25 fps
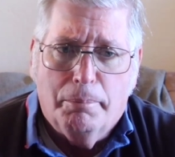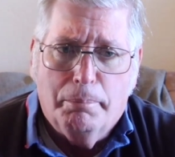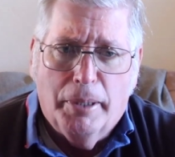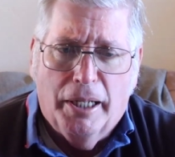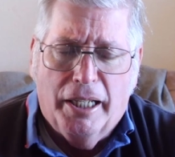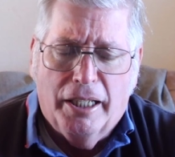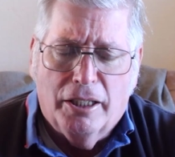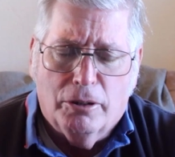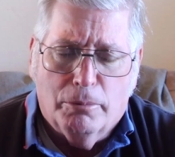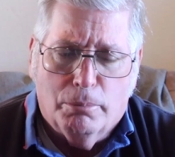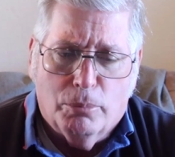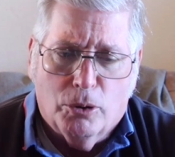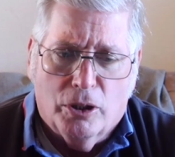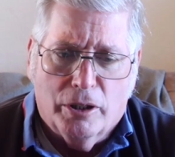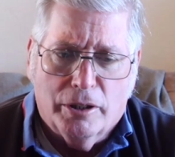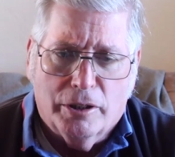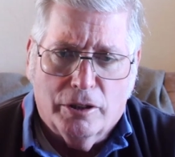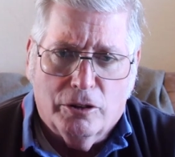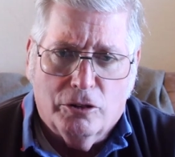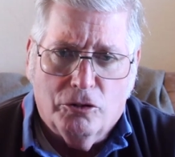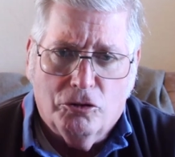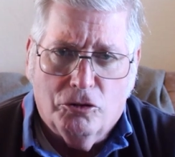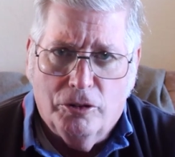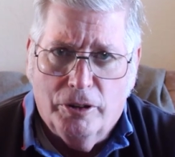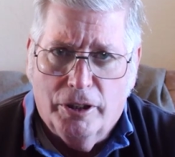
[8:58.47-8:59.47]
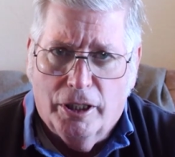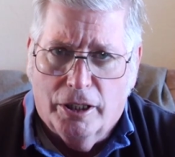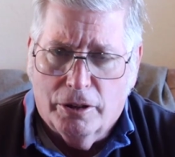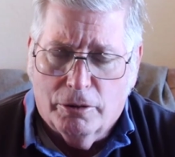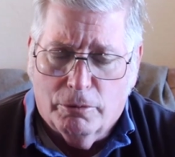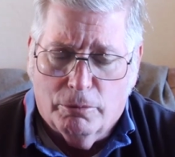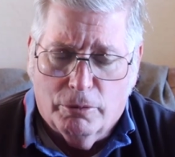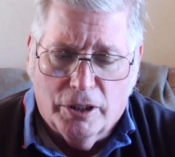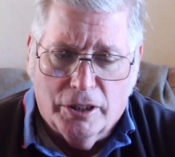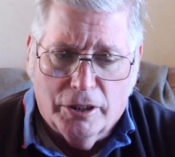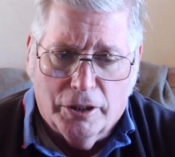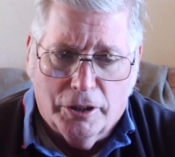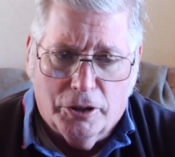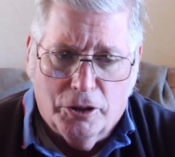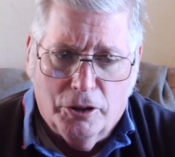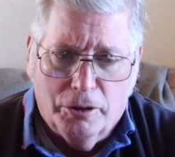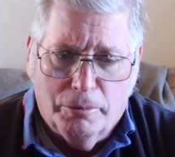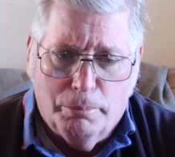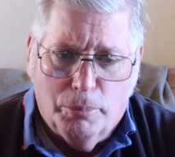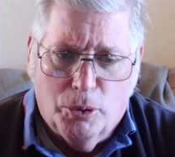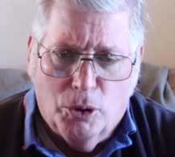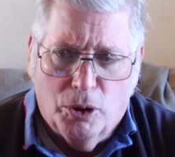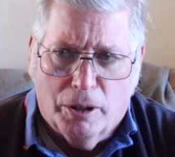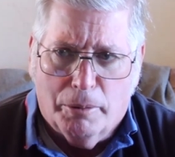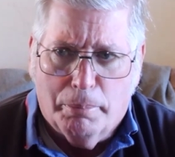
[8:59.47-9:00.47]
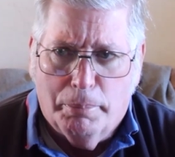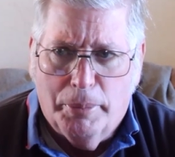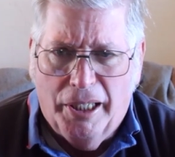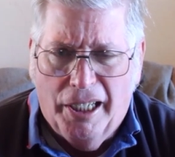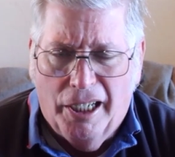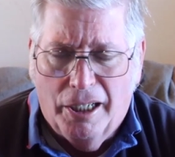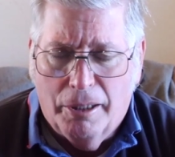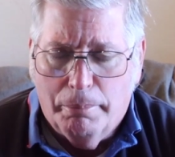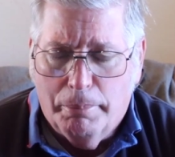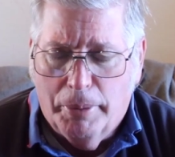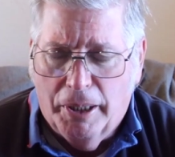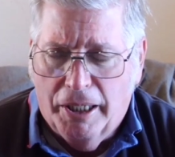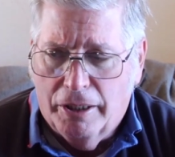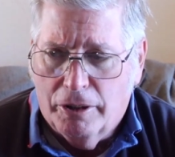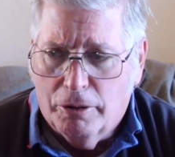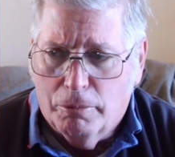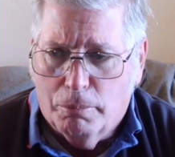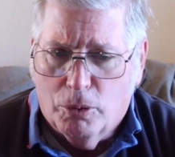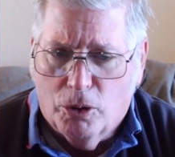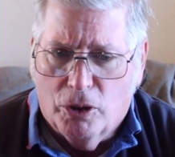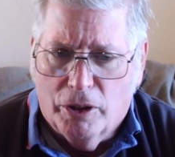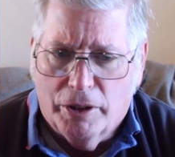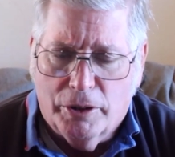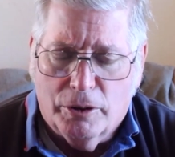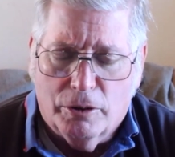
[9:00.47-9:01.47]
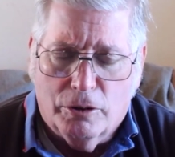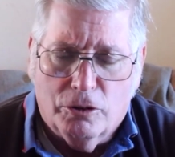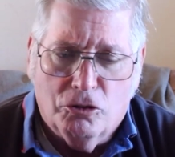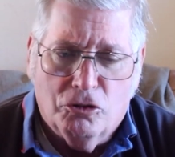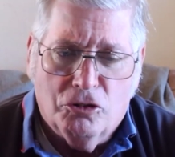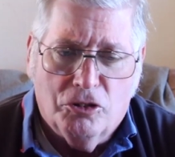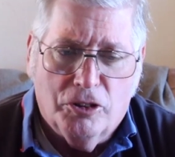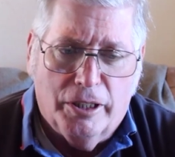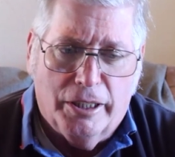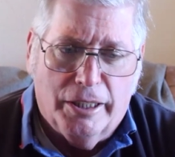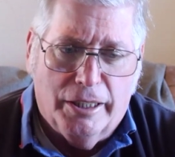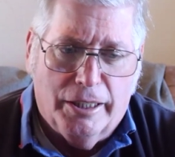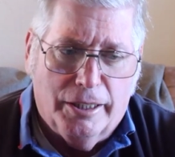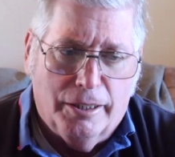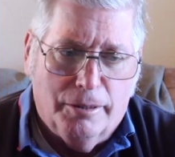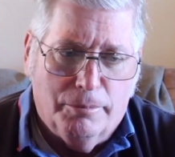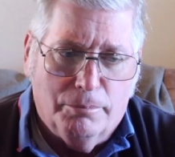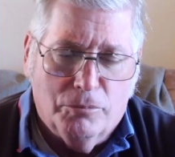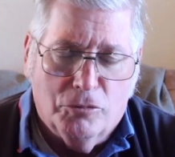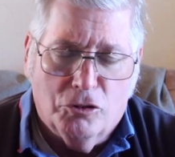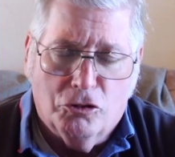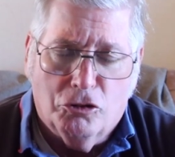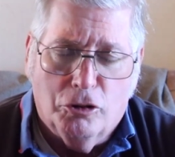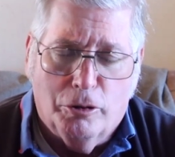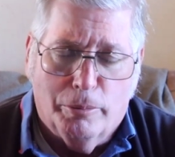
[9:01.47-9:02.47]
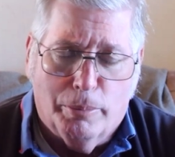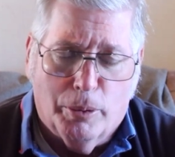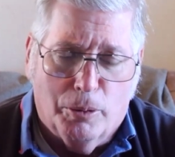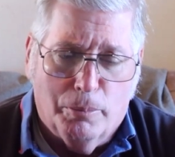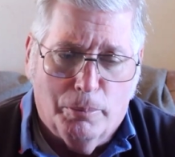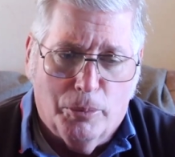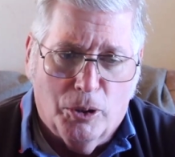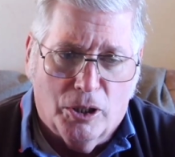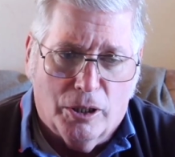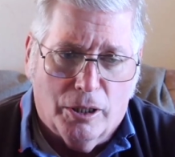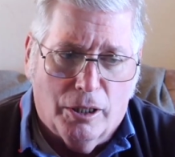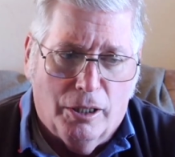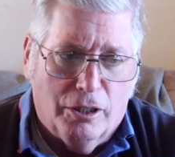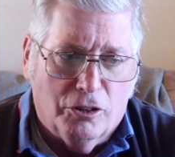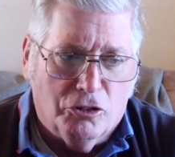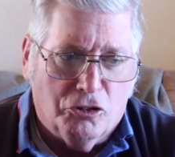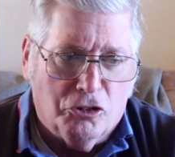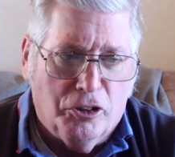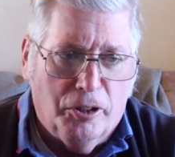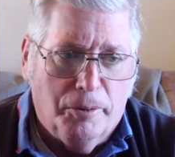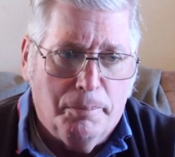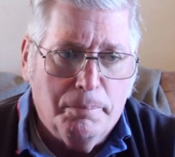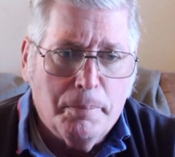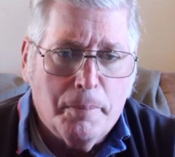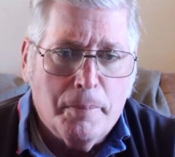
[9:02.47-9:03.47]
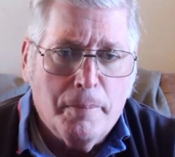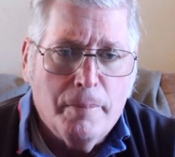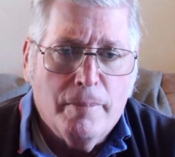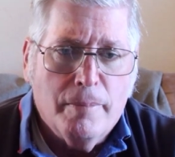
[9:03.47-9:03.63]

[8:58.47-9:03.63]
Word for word: Band of Brothers, another really good book, Beyond Band of Brothers, super book also,